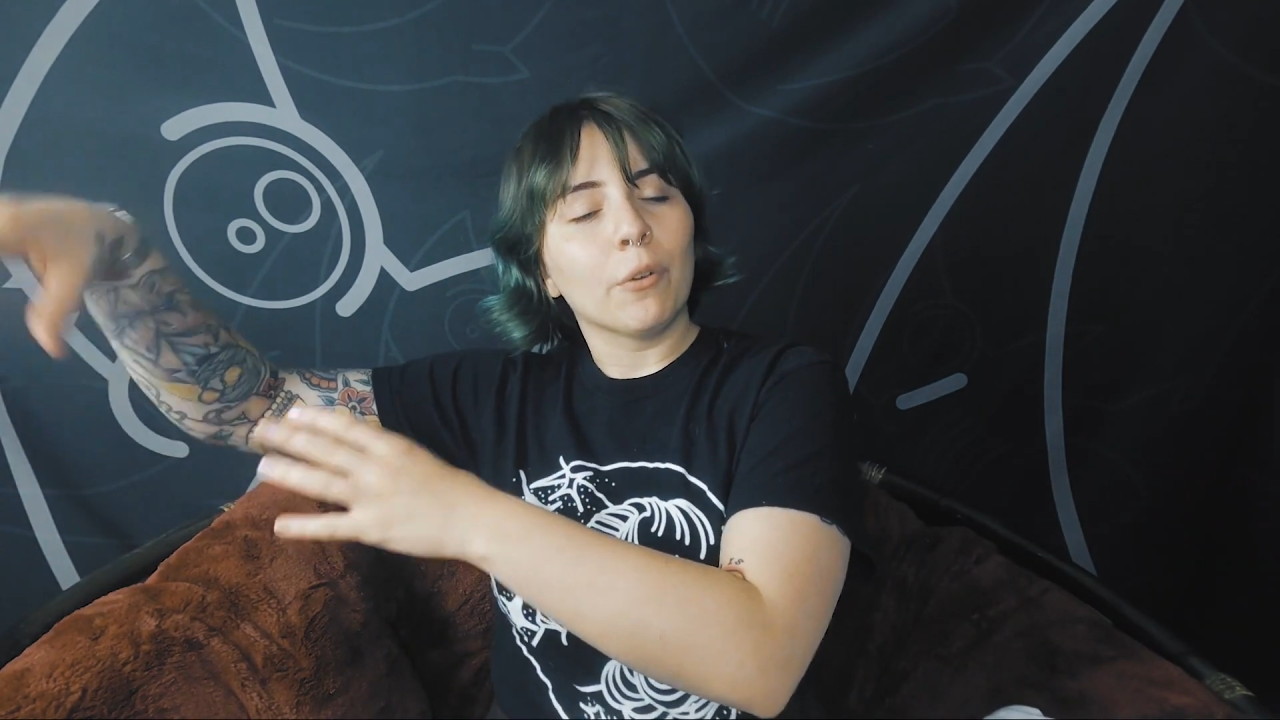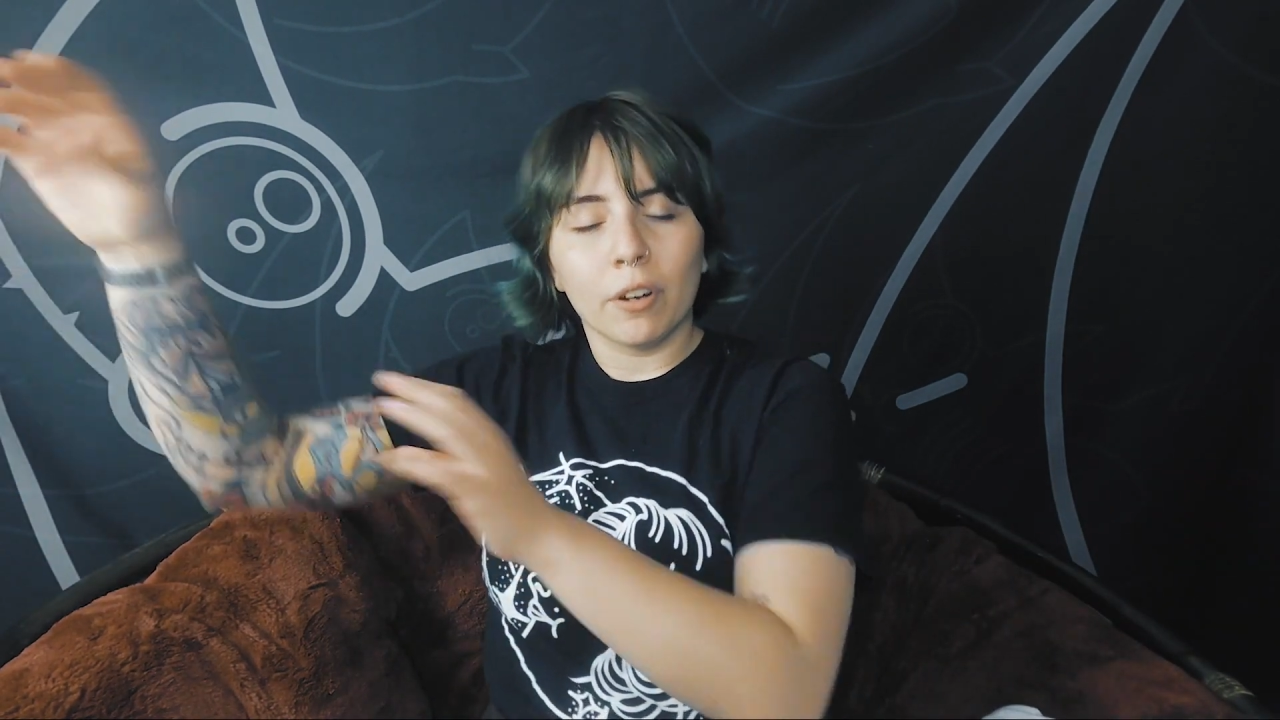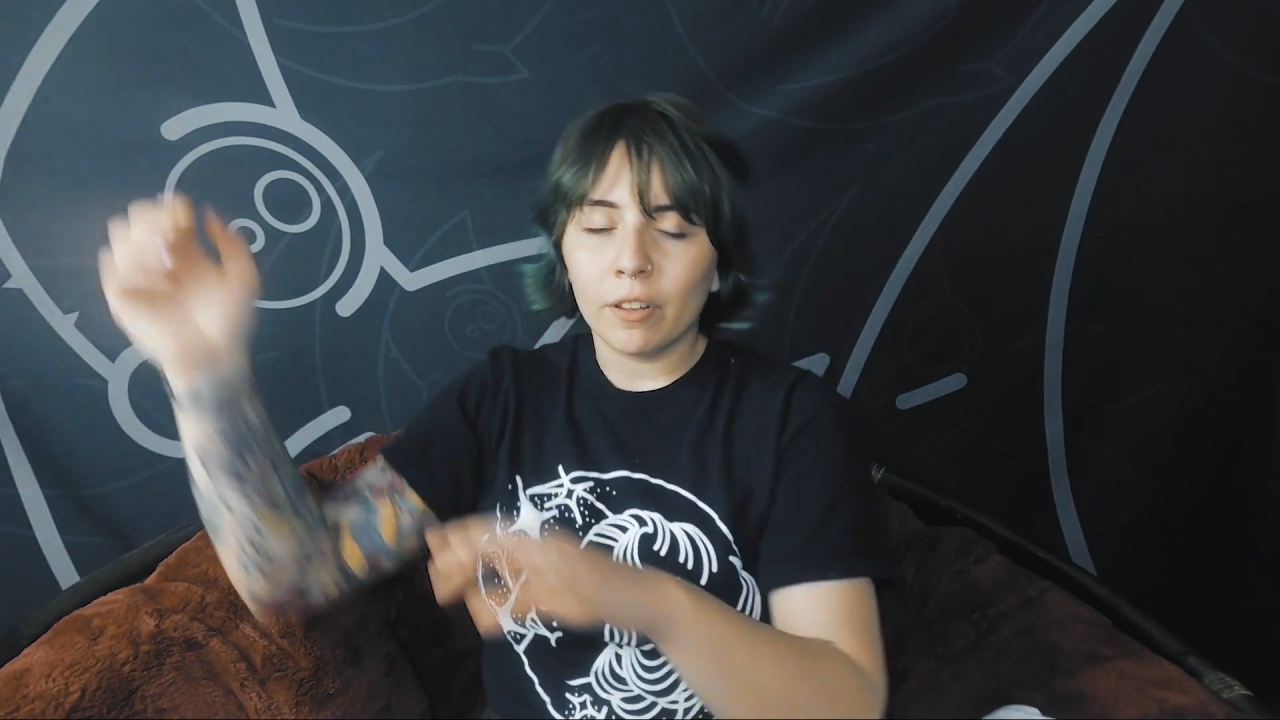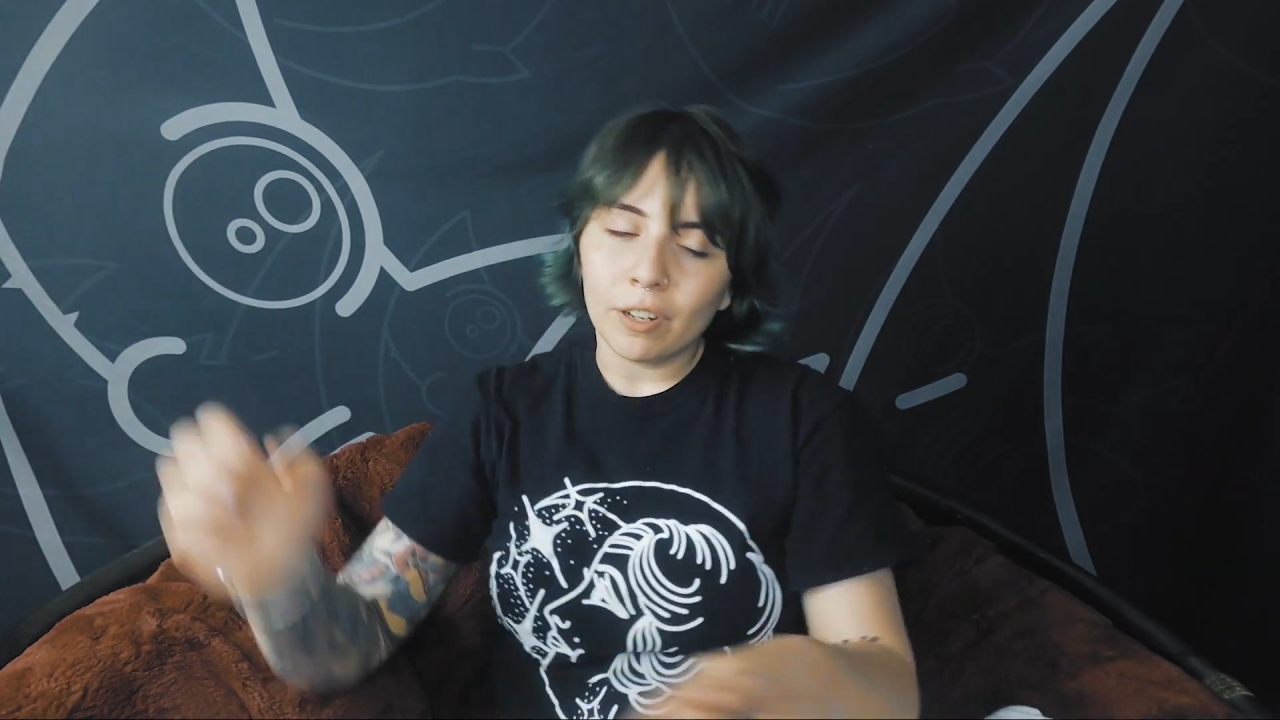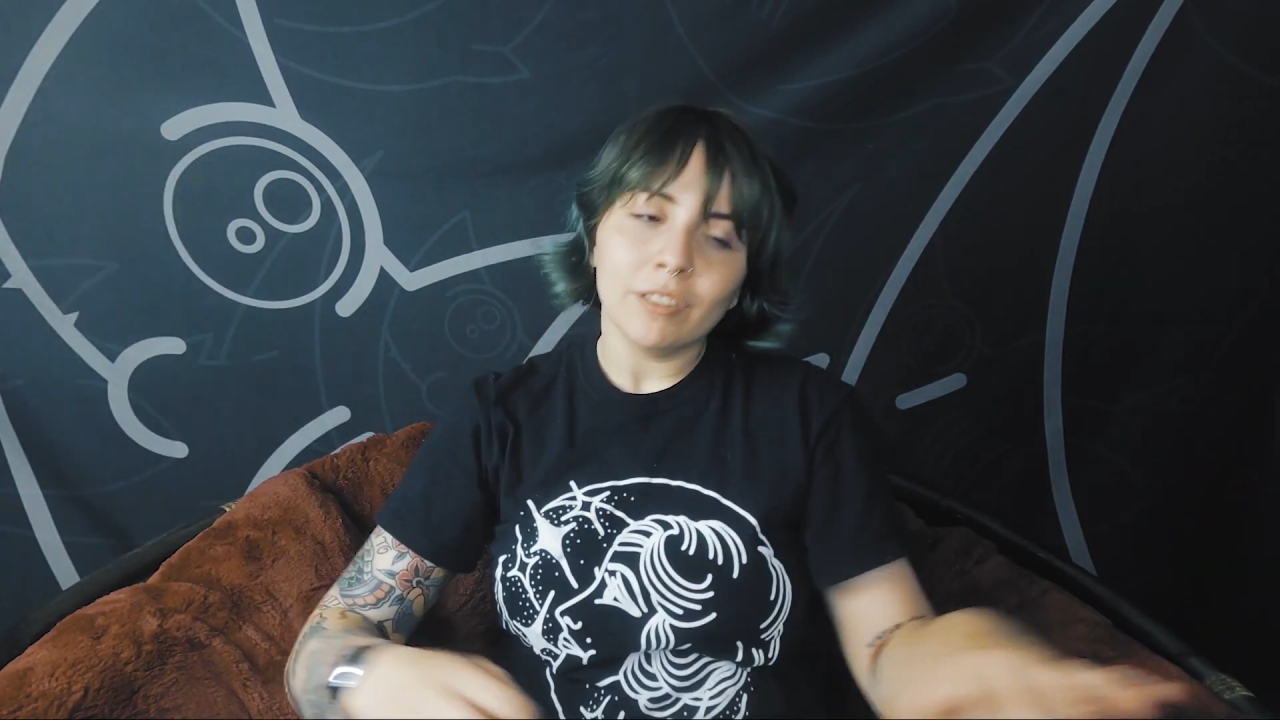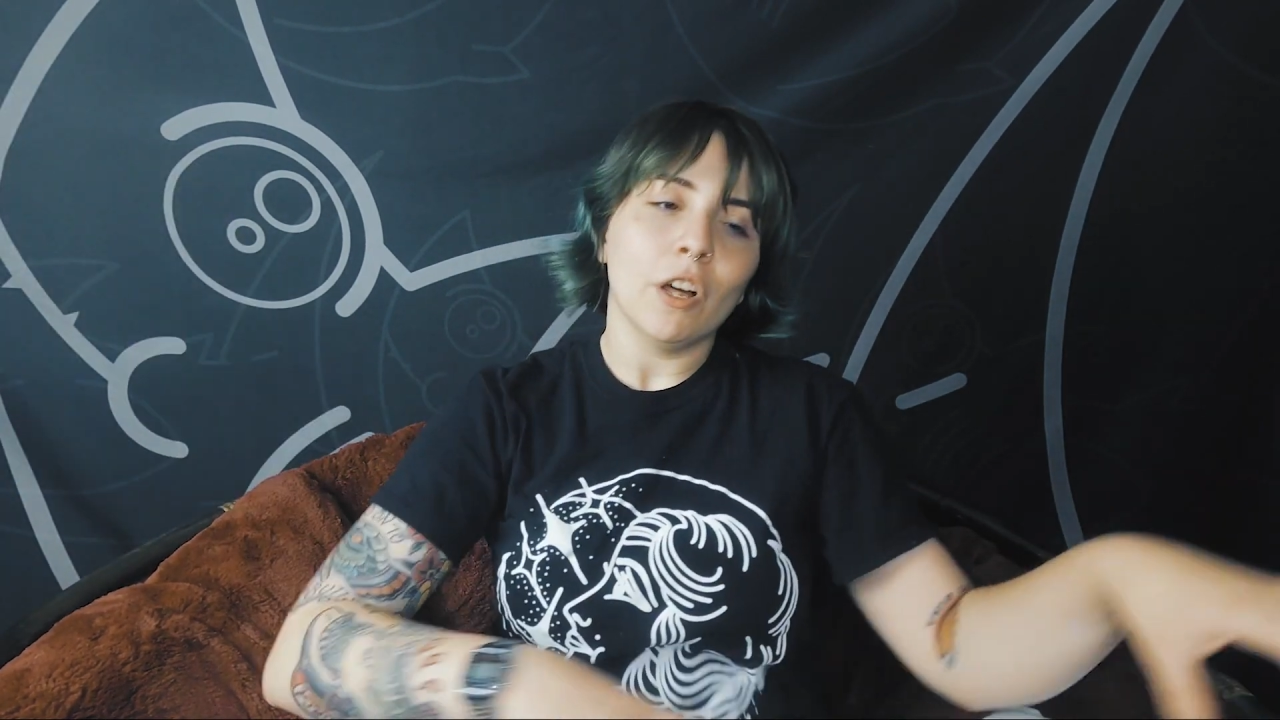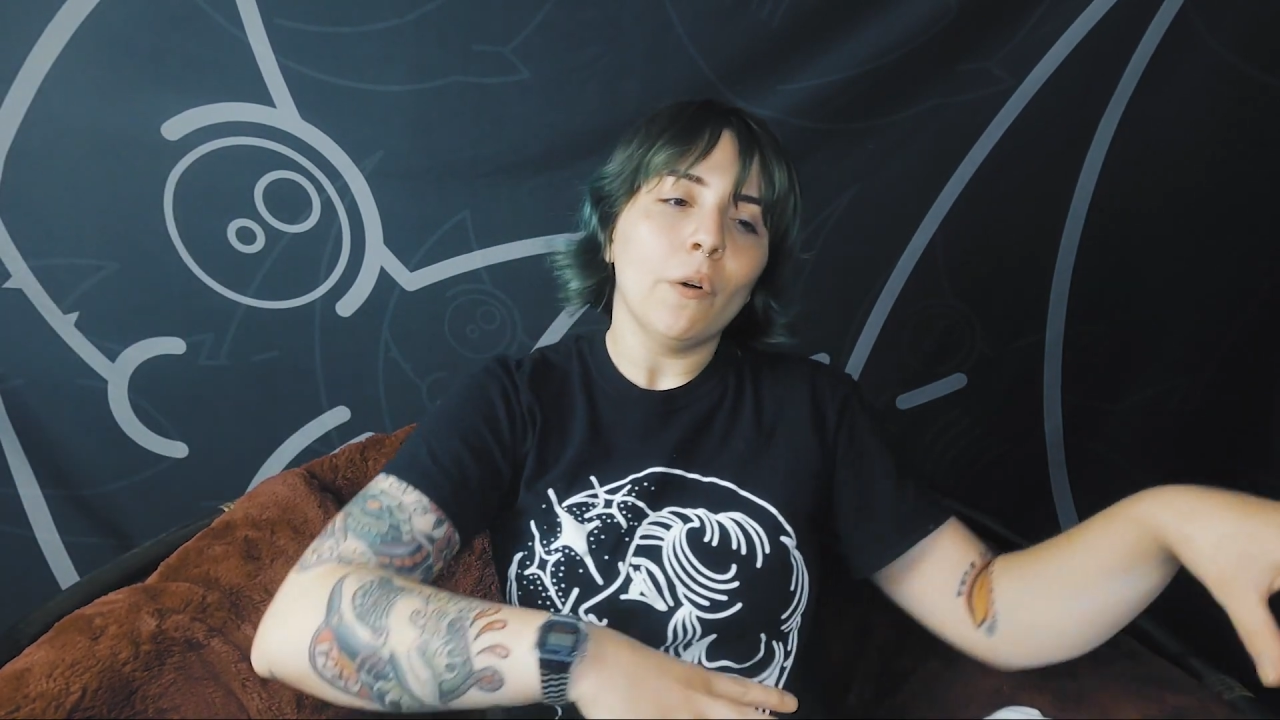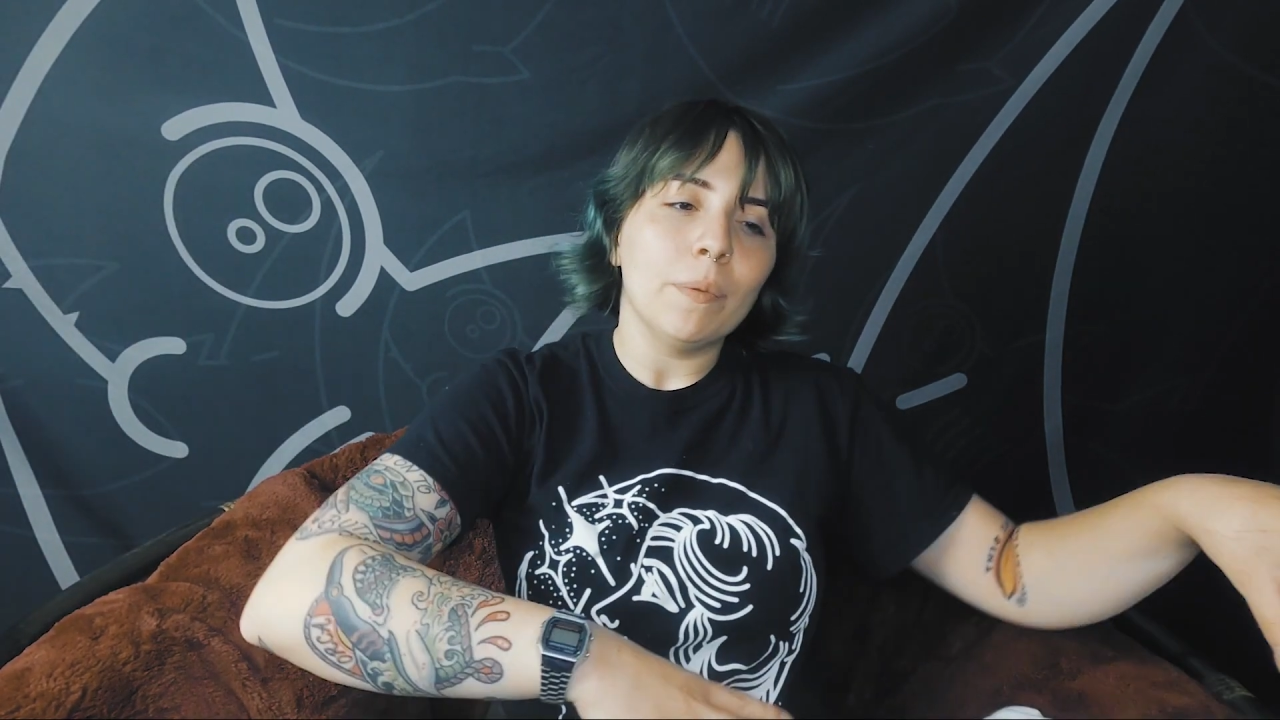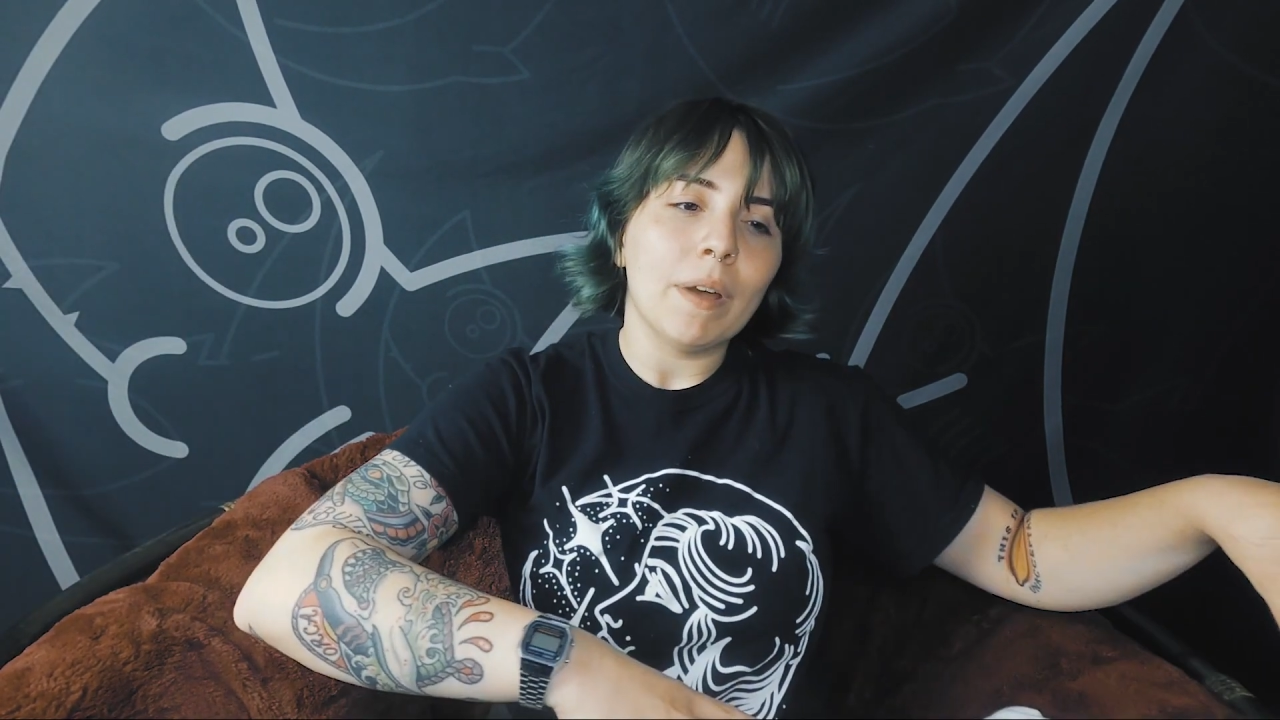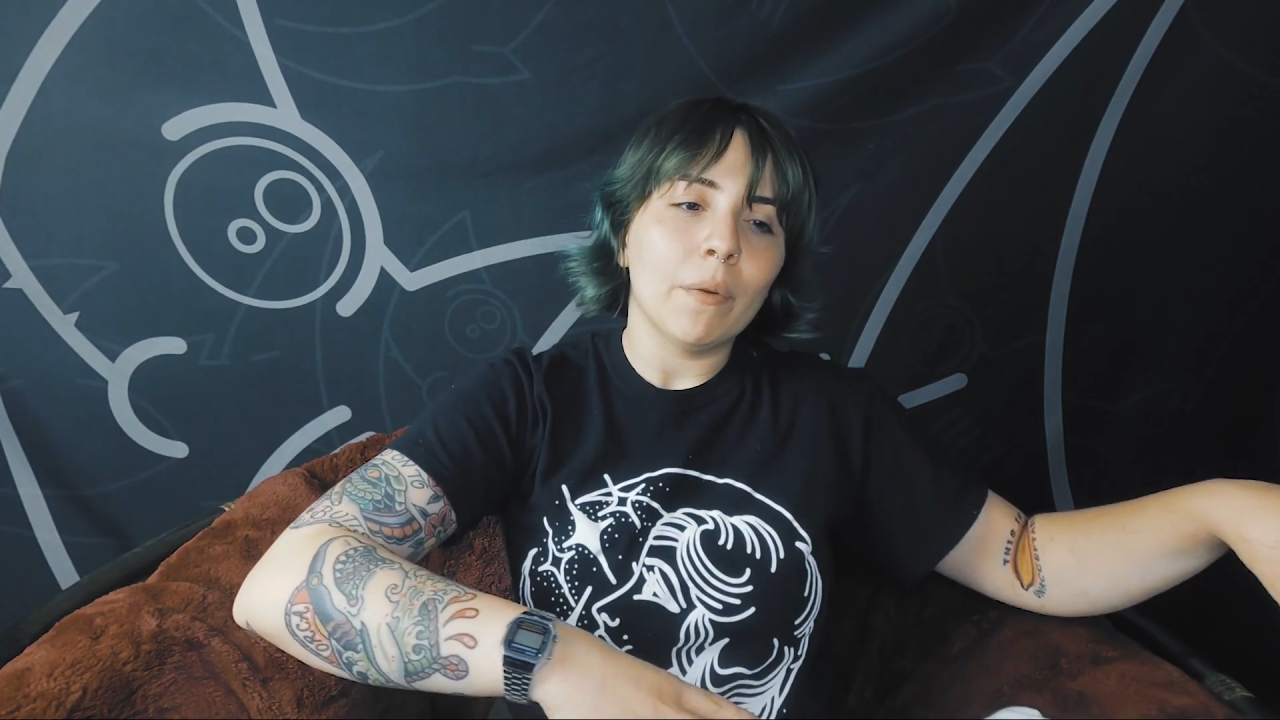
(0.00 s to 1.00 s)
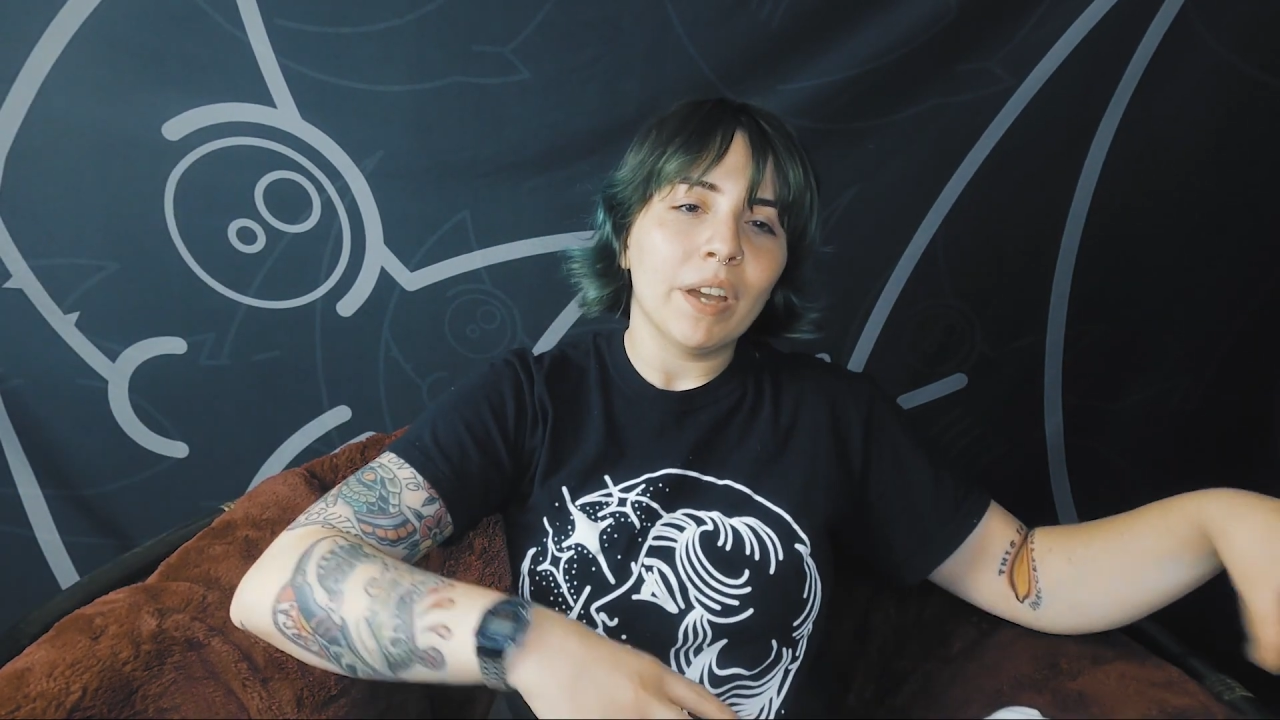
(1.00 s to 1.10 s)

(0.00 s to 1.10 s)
or a little low in my